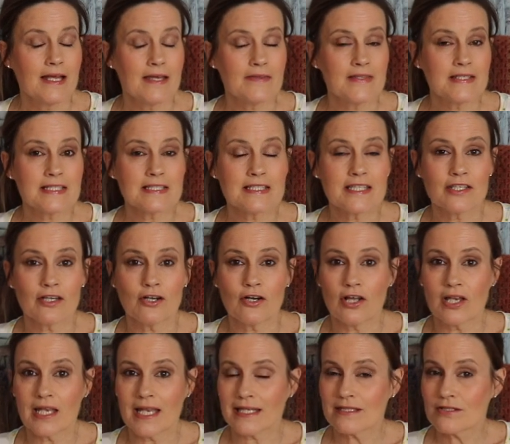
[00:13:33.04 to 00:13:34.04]
And this is the
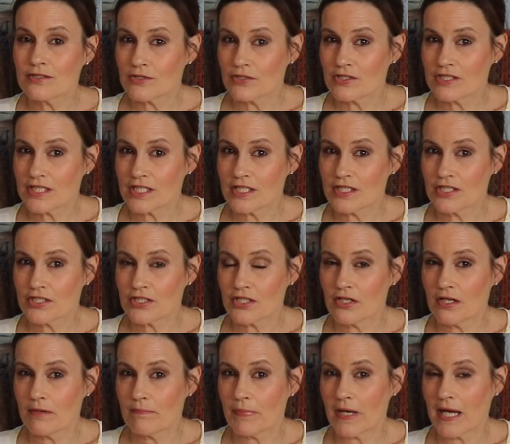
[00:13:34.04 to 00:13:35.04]
Orlando
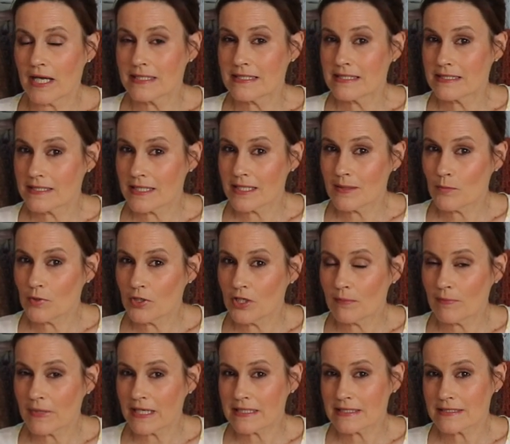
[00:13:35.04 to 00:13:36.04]
t-shirt by
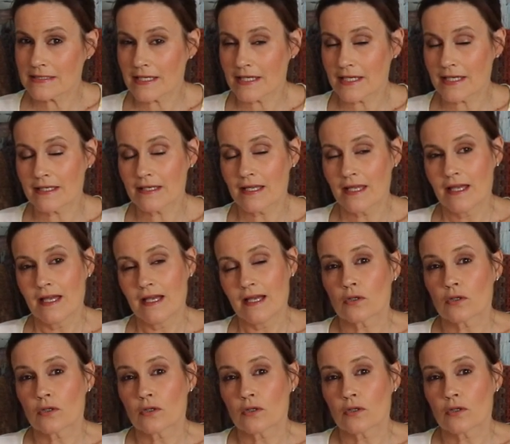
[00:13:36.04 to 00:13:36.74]
Seamwork magazine.